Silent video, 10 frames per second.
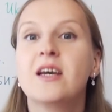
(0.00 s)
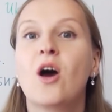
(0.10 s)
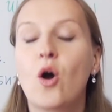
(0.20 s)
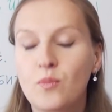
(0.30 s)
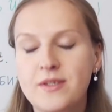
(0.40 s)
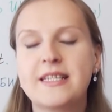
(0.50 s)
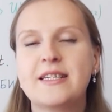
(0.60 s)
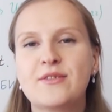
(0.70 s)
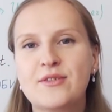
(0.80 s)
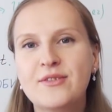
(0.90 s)
Hope to see
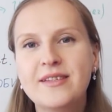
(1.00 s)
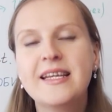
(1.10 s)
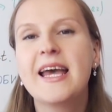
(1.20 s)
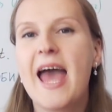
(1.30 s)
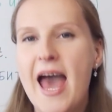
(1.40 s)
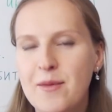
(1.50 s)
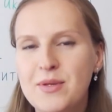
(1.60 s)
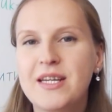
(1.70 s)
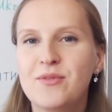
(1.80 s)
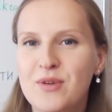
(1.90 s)
you soon.
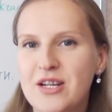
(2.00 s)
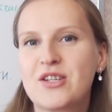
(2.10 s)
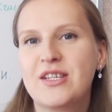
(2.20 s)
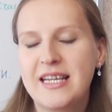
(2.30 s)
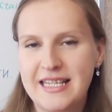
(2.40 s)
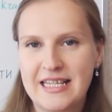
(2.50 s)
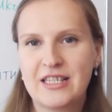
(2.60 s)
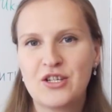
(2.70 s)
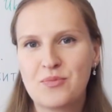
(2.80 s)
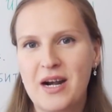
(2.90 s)
Happy Russian and
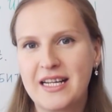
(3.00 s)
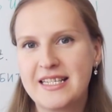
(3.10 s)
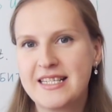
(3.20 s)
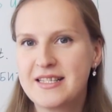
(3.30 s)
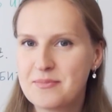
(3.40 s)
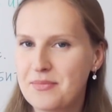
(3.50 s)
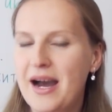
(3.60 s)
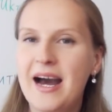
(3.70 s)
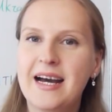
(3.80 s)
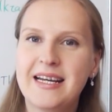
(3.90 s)
English practice.
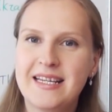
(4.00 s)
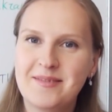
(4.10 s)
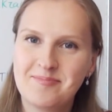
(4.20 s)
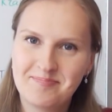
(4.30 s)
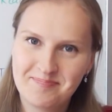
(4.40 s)
Bye!